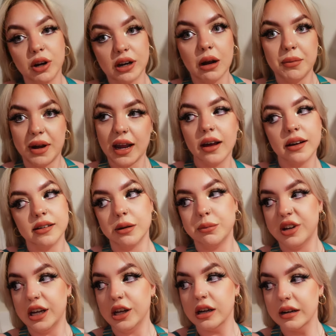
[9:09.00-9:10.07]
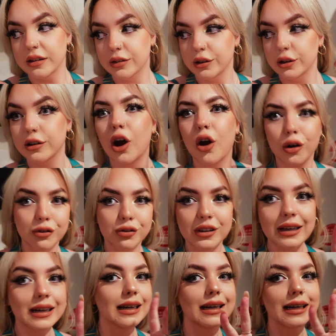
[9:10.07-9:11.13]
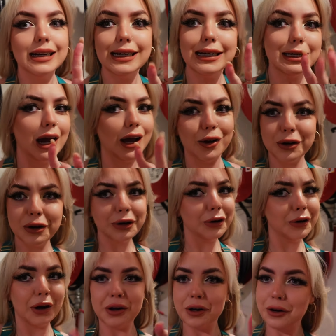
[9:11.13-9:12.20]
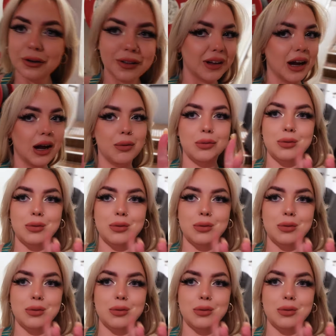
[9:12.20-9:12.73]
gonna come back out and update you guys soon. Hopefully, I don't know who they are,